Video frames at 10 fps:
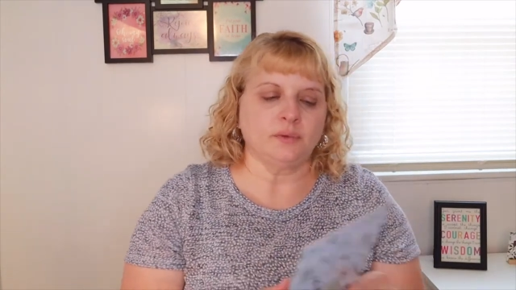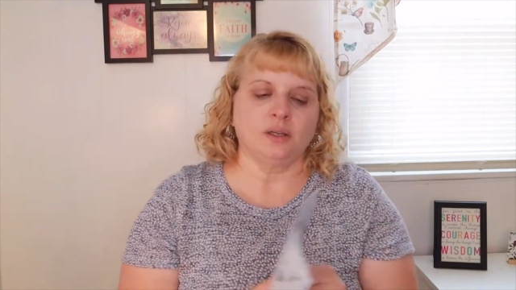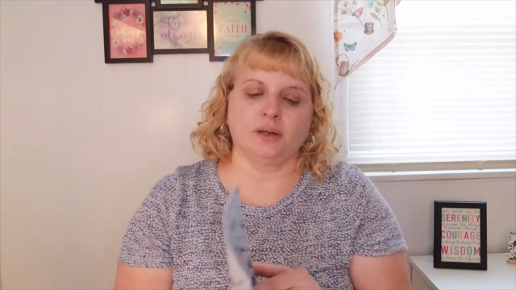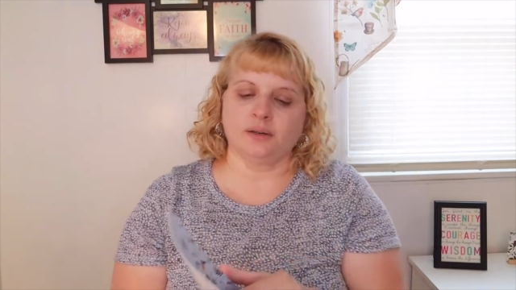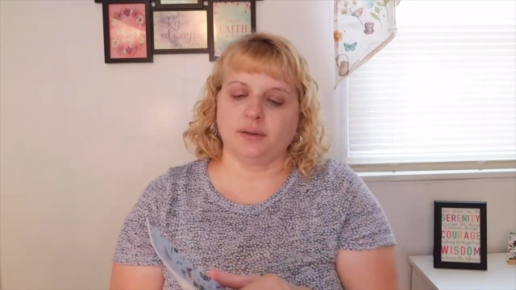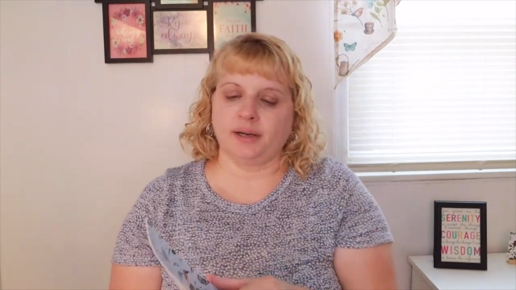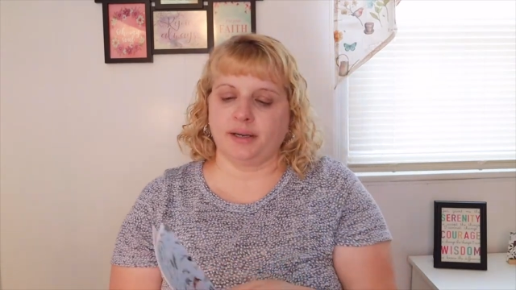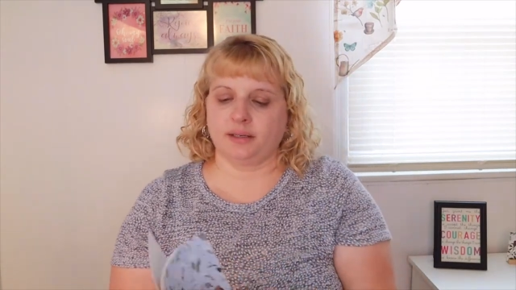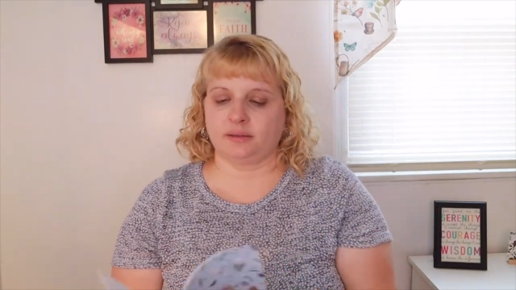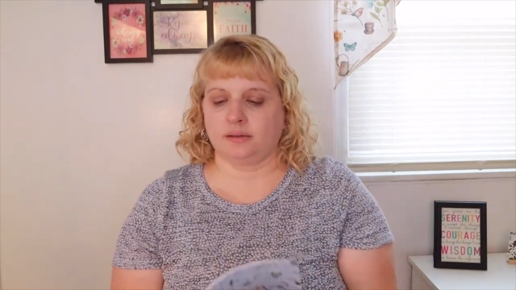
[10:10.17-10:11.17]
All
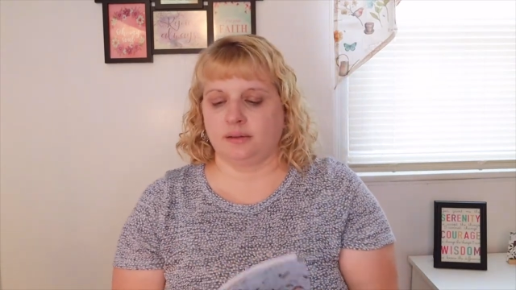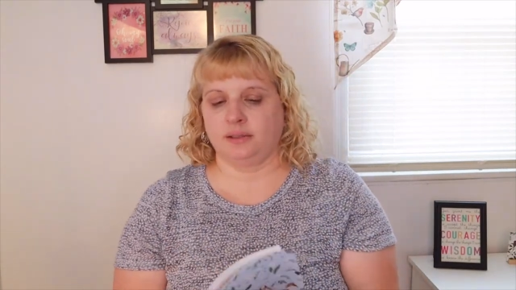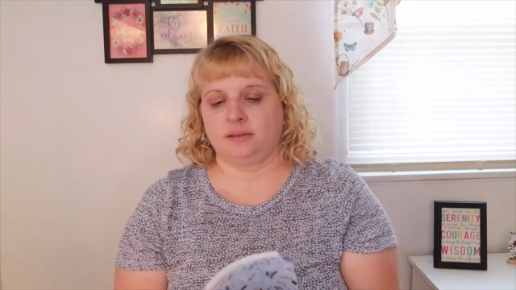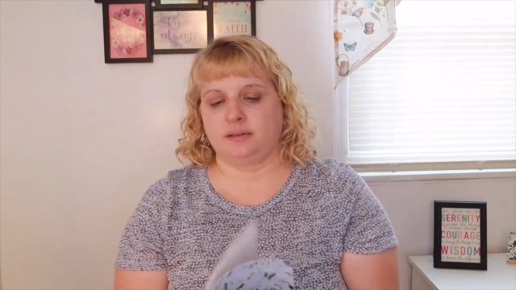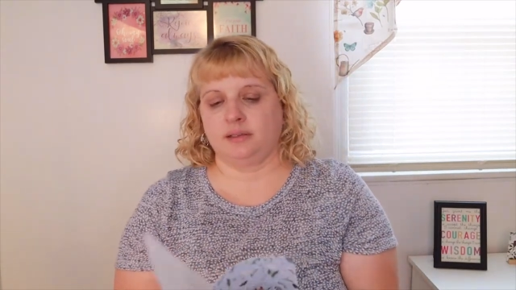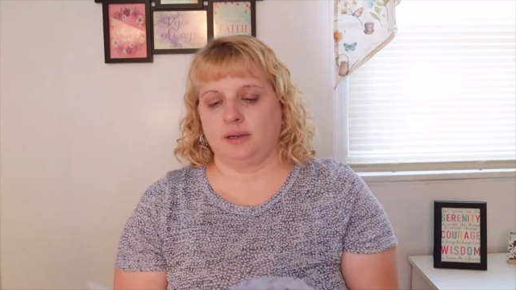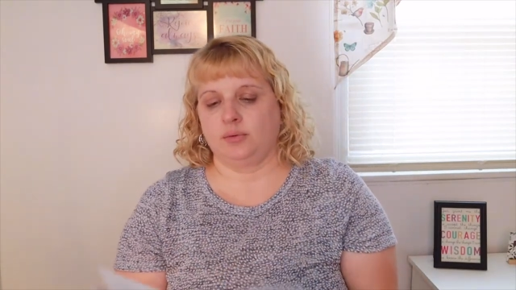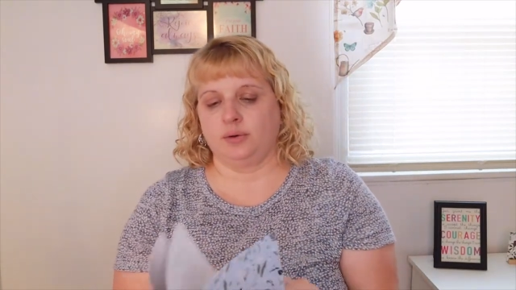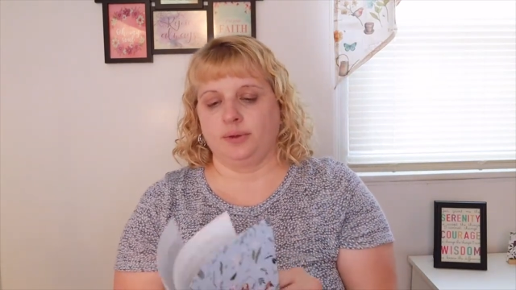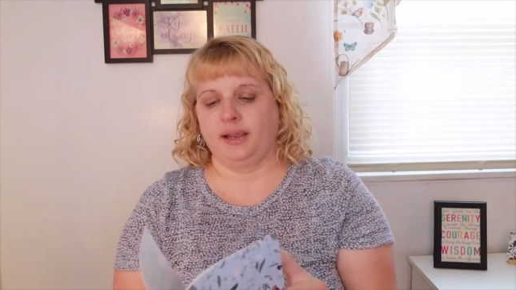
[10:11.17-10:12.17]
right, so let's see
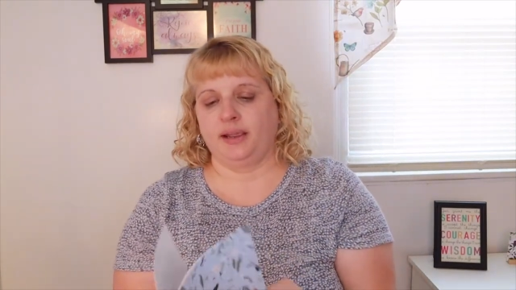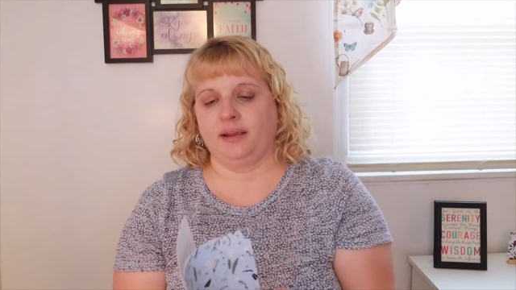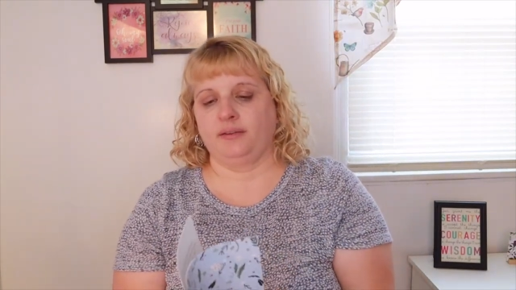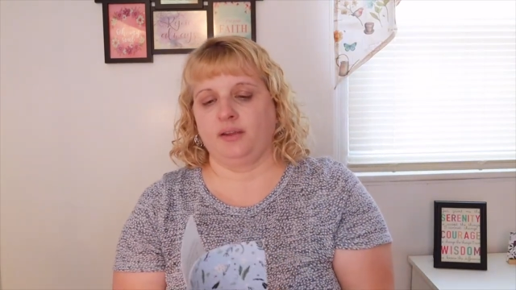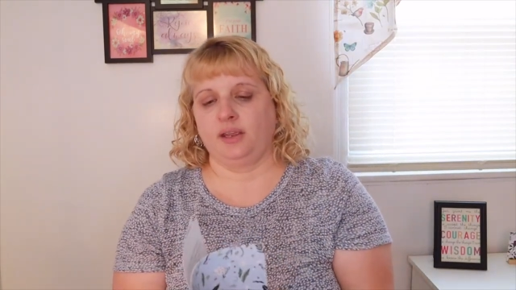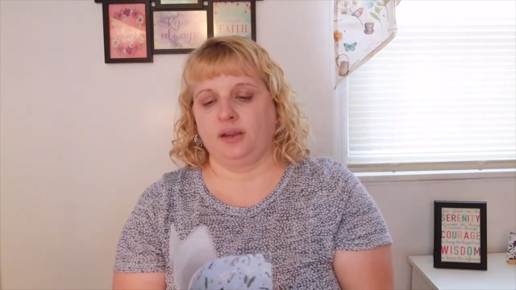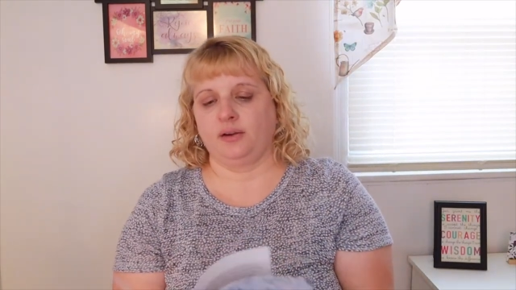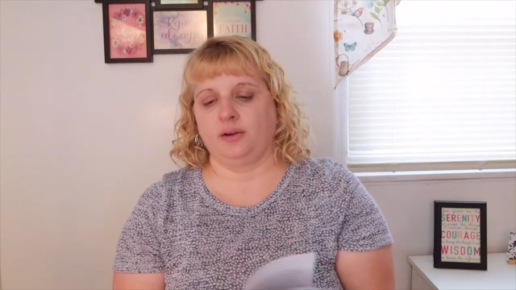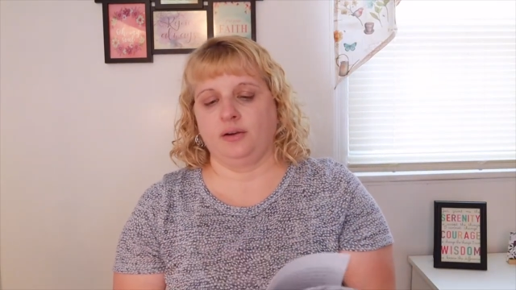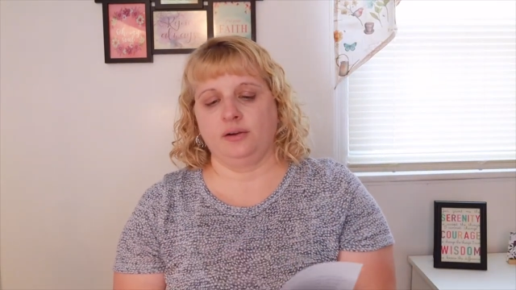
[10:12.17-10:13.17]
what we have
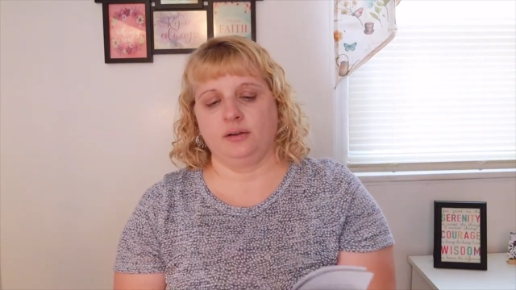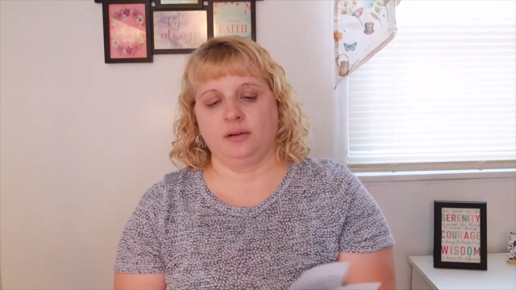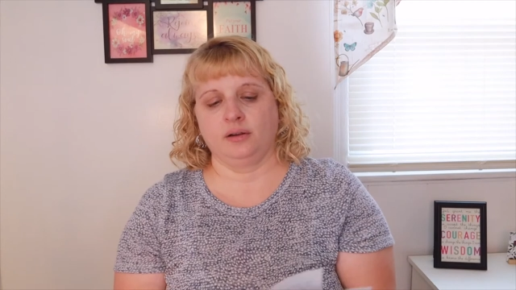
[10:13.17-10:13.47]
here.